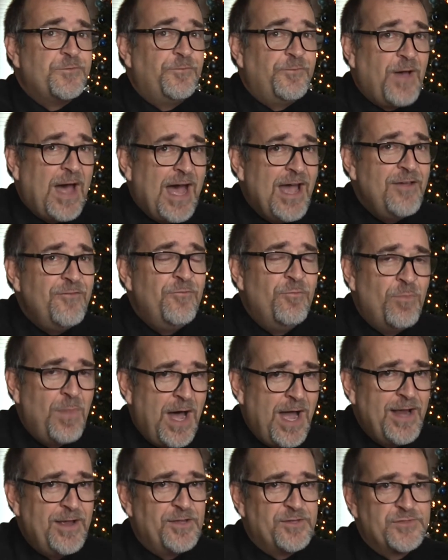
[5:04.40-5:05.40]
5
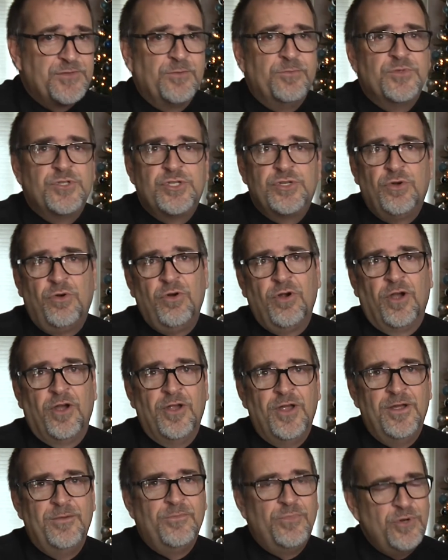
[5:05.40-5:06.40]
miles from shore,
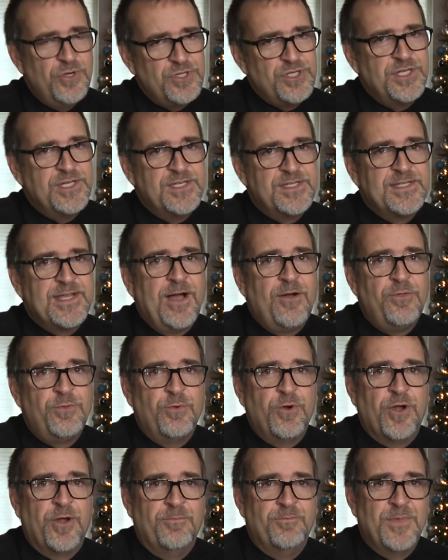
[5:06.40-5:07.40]
pushing
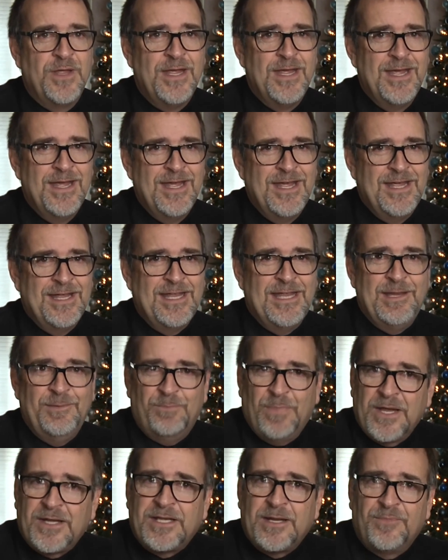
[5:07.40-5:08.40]
southward. He
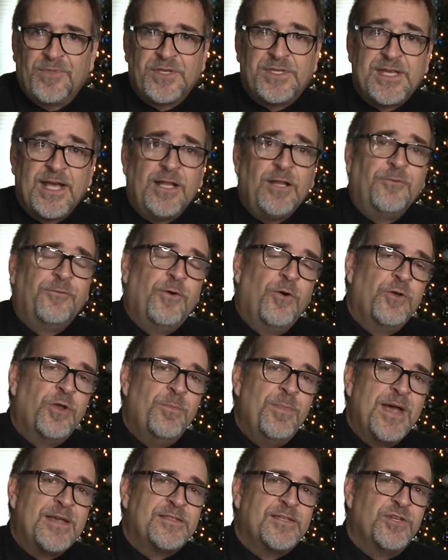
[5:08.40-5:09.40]
picked up the telephone
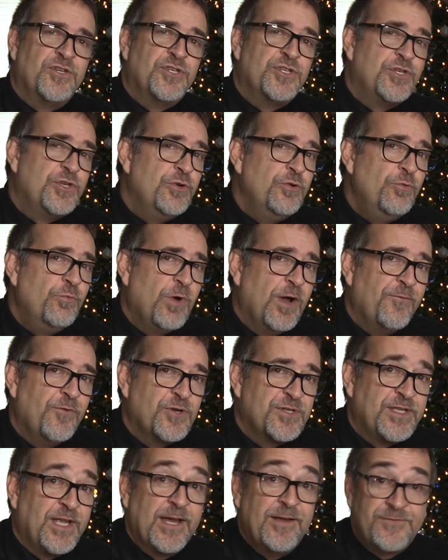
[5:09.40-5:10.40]
to message Two
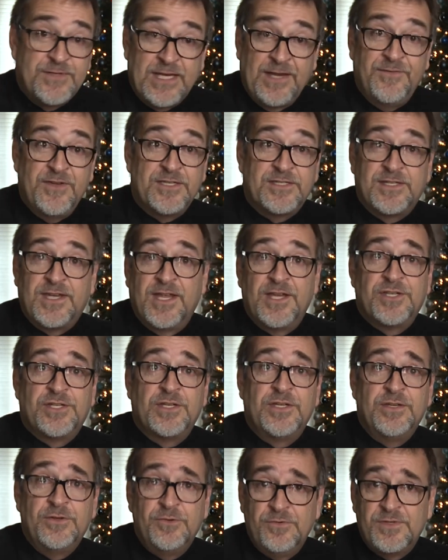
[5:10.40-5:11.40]
Rivers Life-Saving
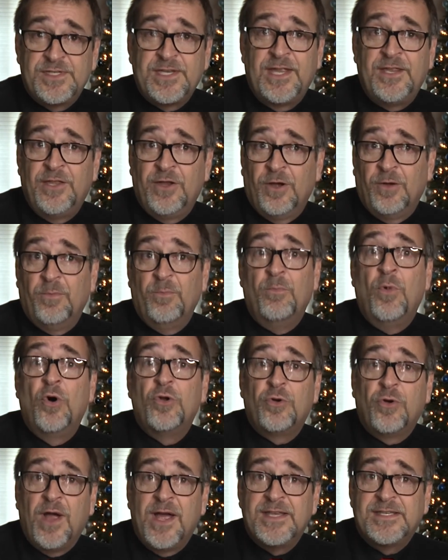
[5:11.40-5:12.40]
Station to send their
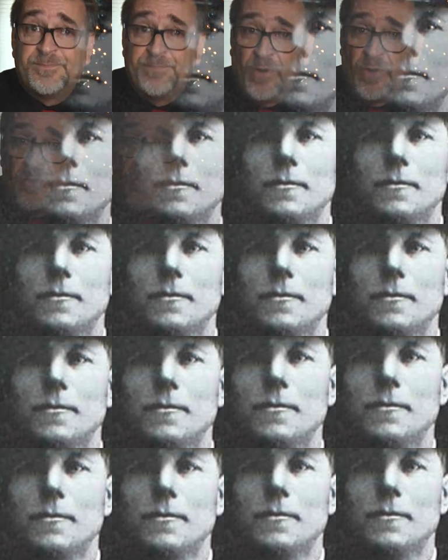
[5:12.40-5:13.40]
motorized boat to
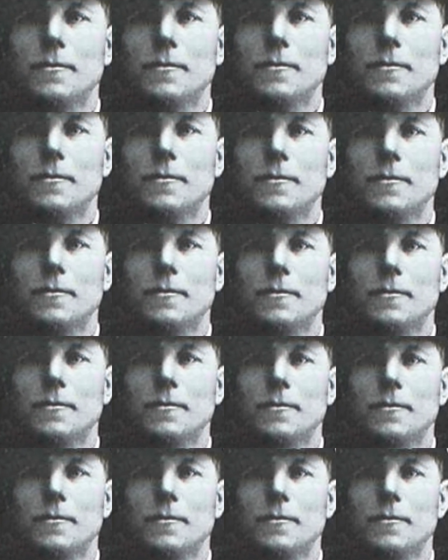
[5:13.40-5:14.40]
help. Captain
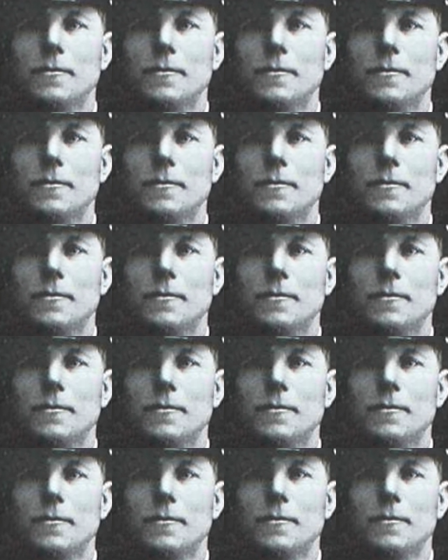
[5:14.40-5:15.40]
Sog set out as the storm